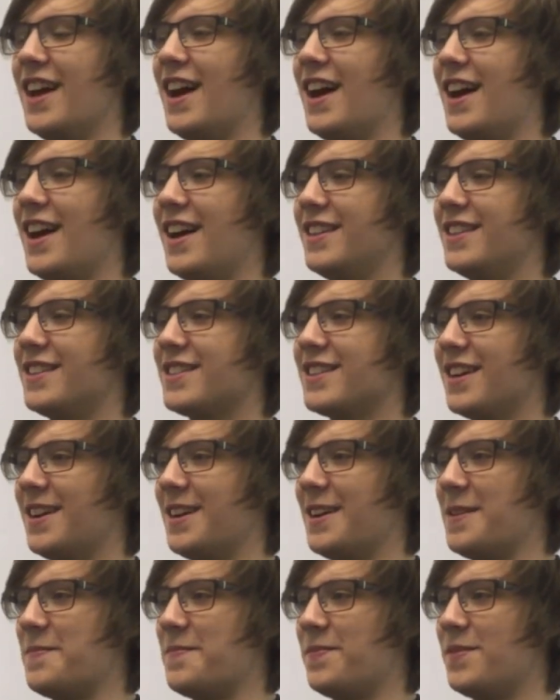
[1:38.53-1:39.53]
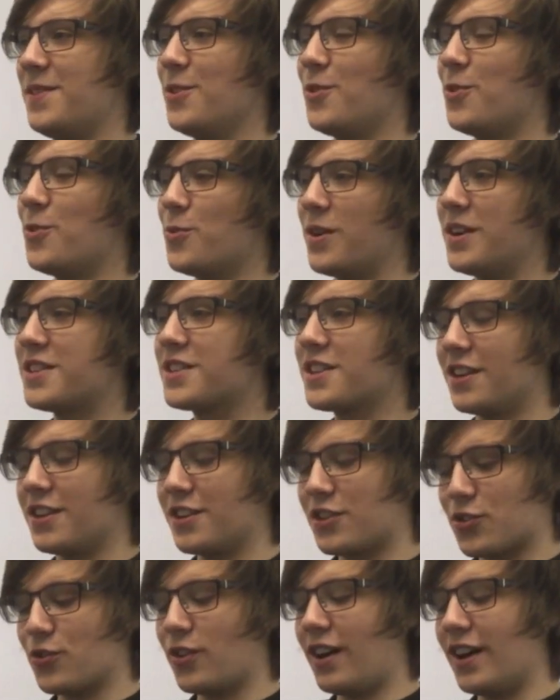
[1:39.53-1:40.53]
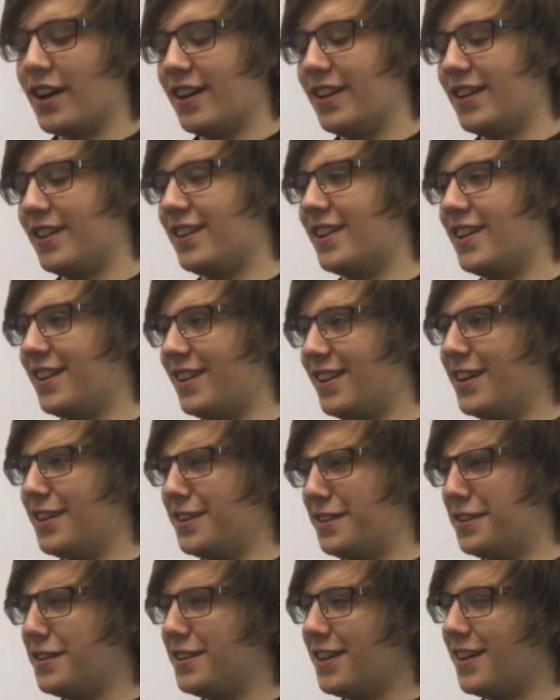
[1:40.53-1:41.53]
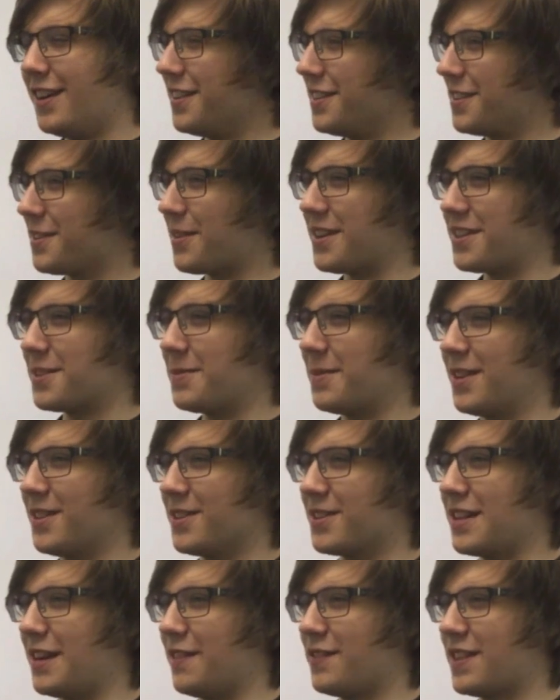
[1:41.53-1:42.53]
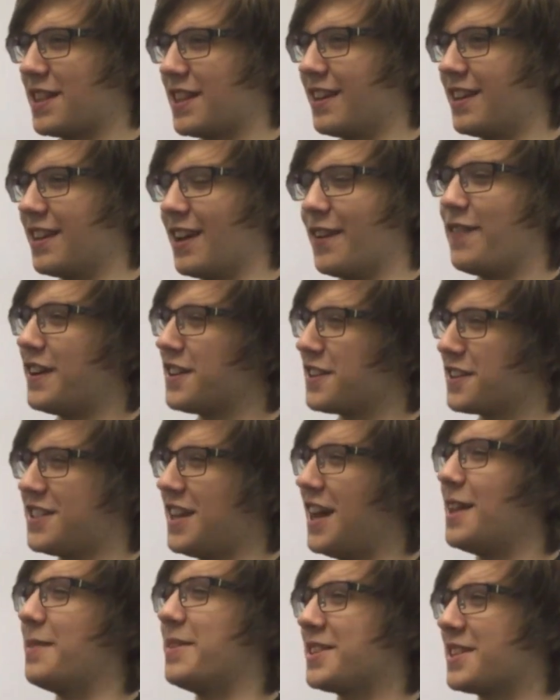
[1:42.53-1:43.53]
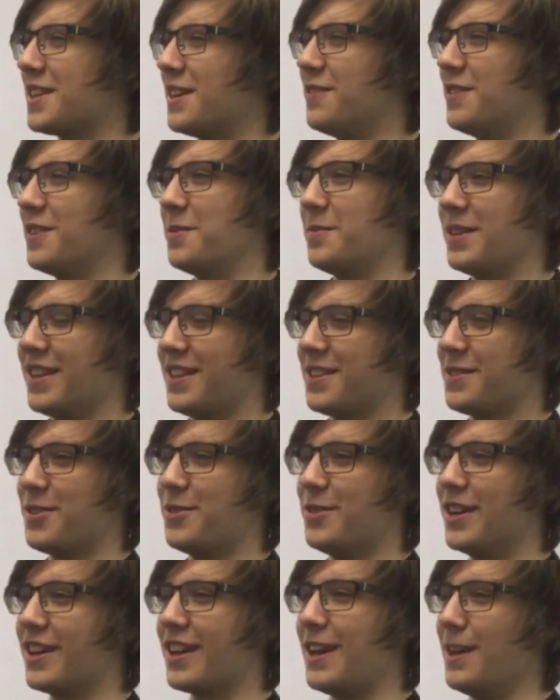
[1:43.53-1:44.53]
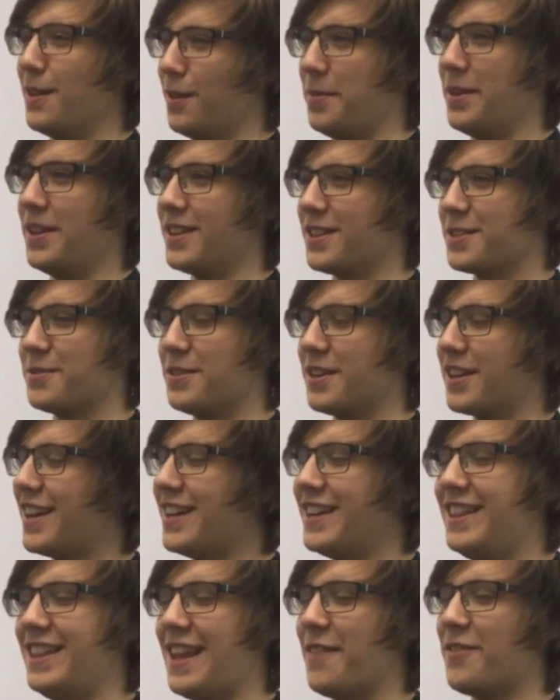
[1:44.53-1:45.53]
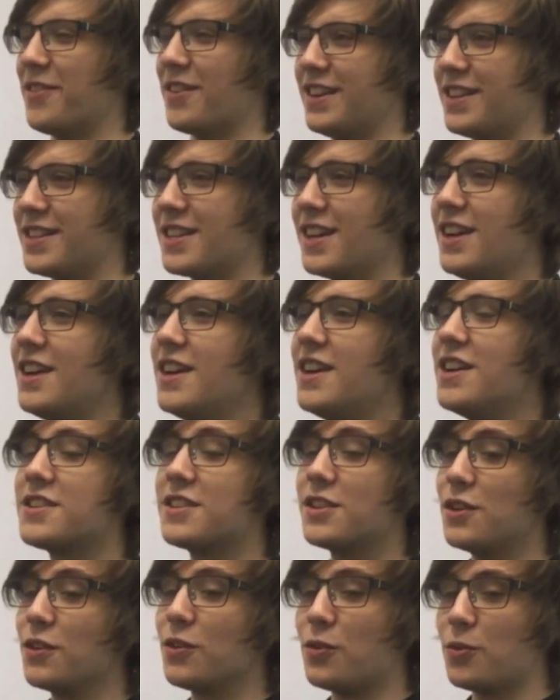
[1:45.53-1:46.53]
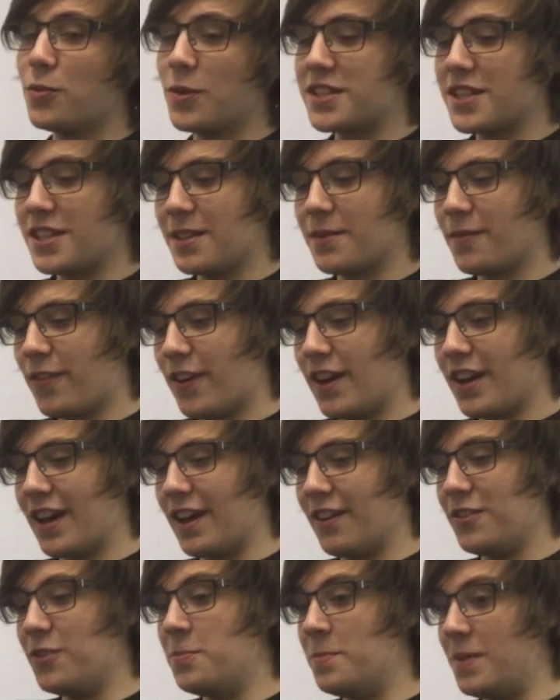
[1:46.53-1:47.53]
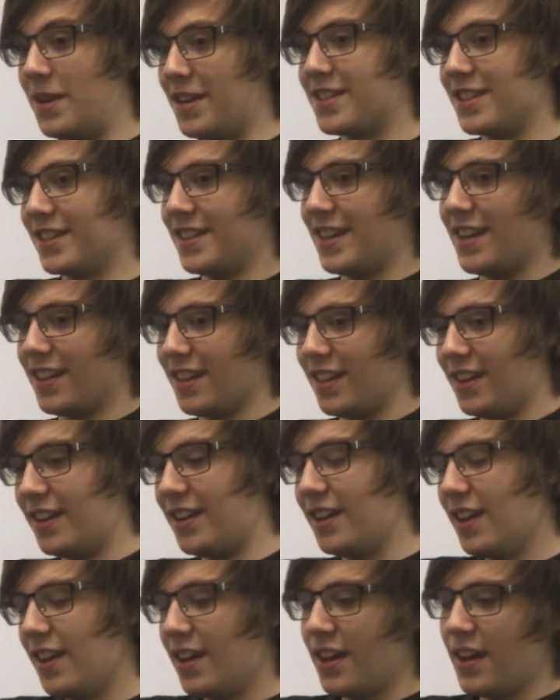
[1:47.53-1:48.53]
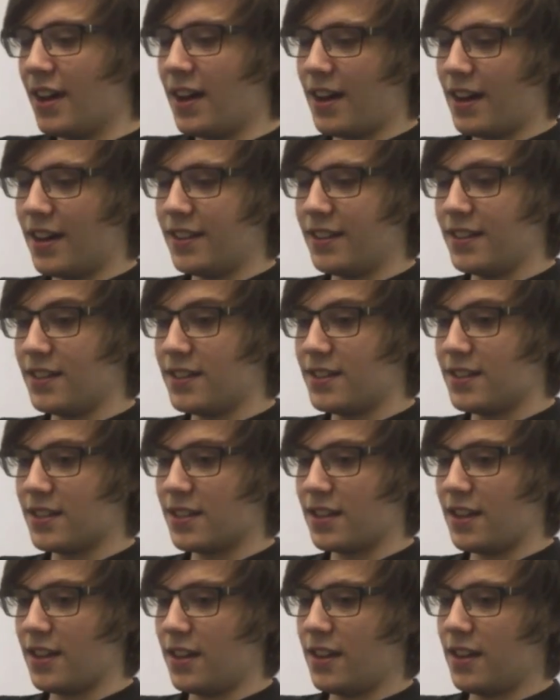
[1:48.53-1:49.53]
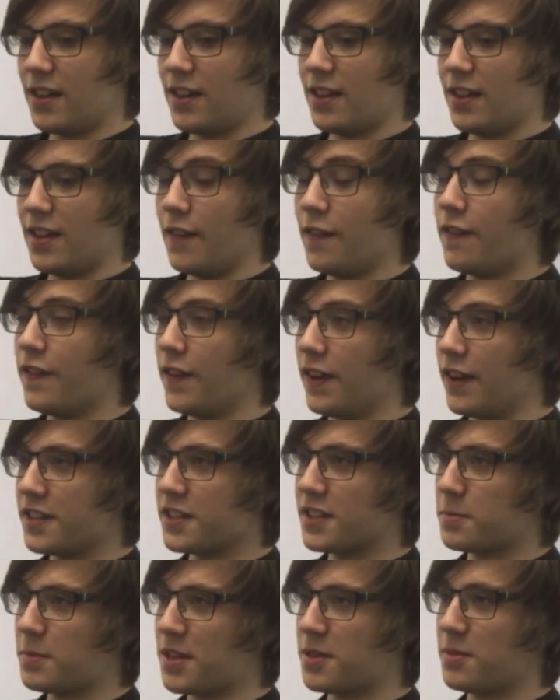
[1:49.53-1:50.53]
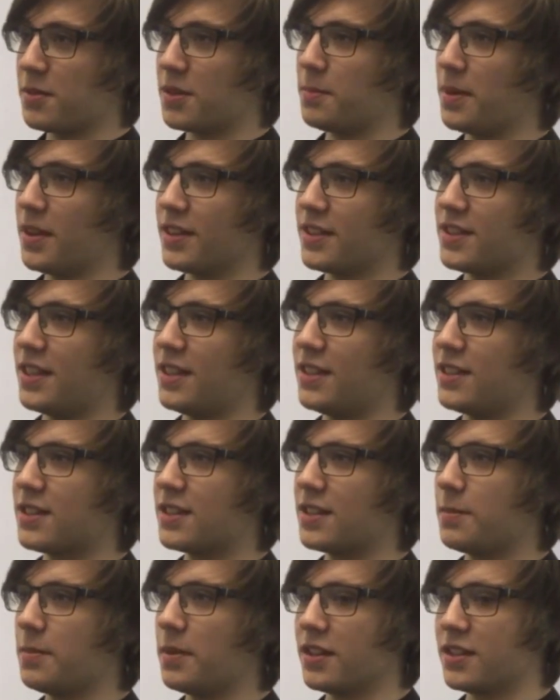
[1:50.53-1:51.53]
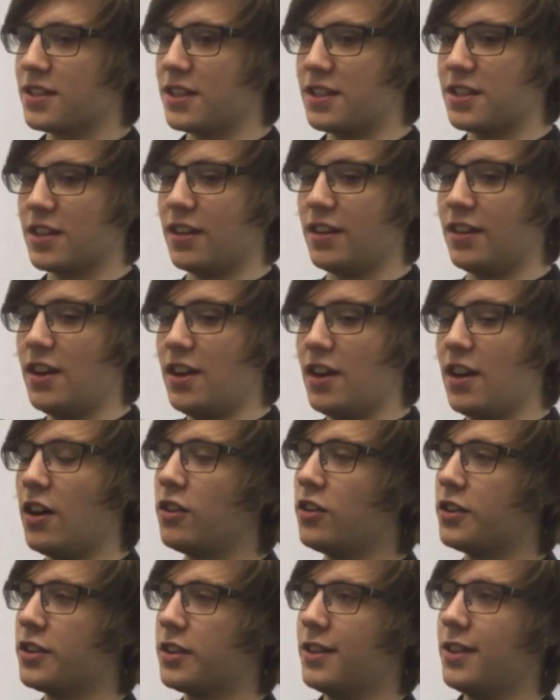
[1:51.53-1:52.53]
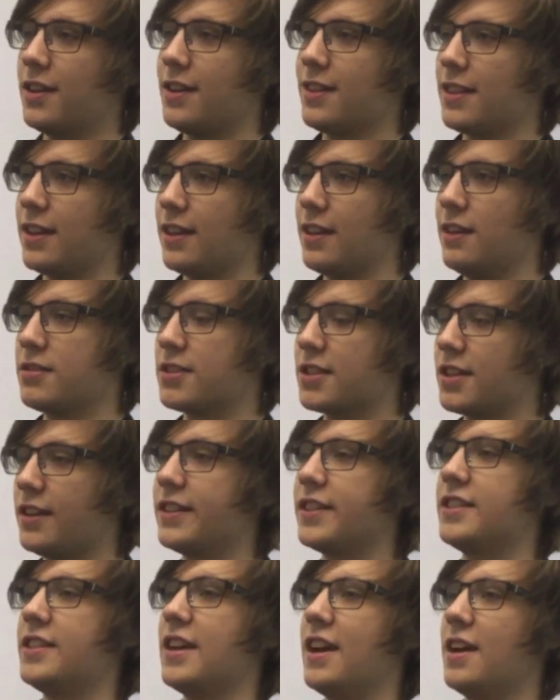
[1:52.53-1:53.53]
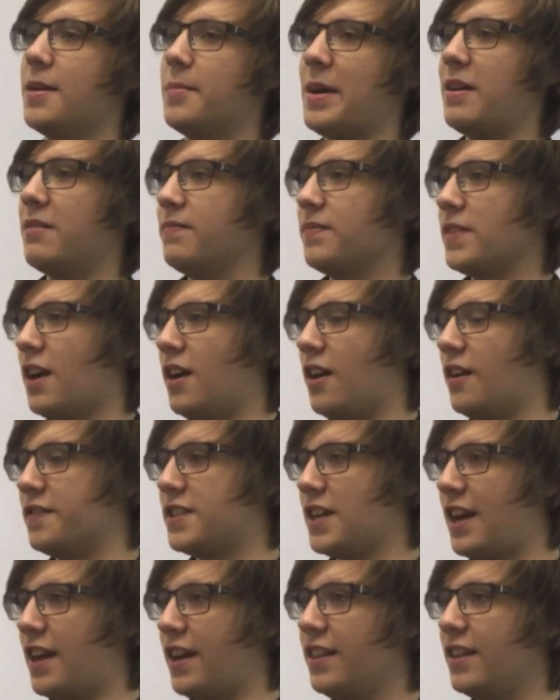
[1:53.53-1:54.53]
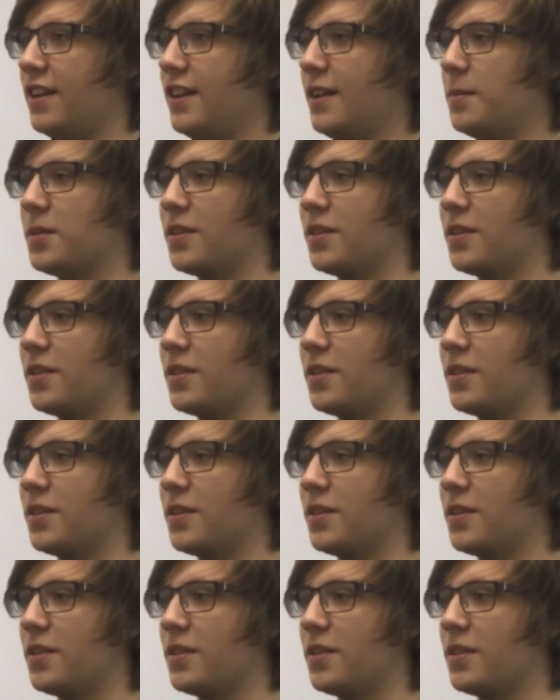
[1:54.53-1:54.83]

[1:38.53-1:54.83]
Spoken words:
And you're always going to try and underestimate yourself, thinking, if I just tell myself it'll be this quick, it'll be this quick. And it never is. So you'll always end up finding out you miss a deadline. And at first, especially with the bulletins are a lot of nothing. You start the day about 10:30.